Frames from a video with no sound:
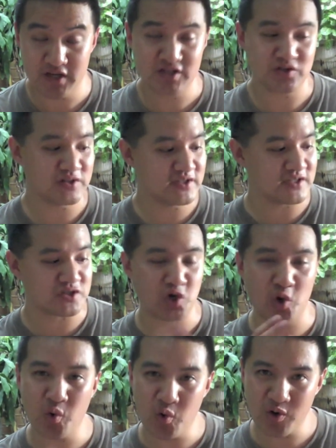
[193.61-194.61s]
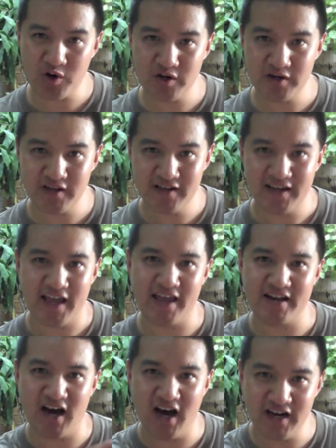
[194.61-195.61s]
So this is corn
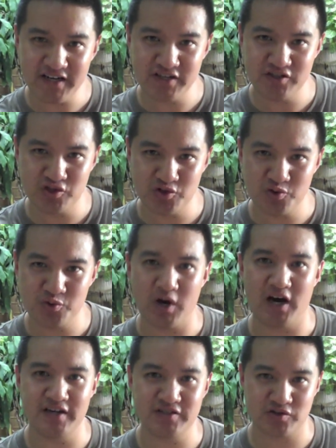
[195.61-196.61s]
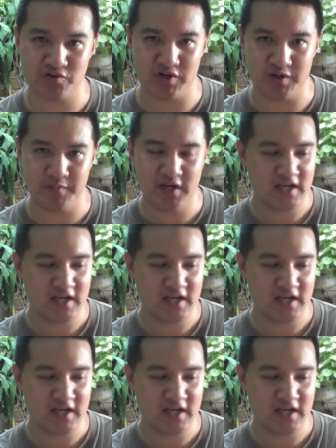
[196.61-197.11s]
and honeydew ice cream.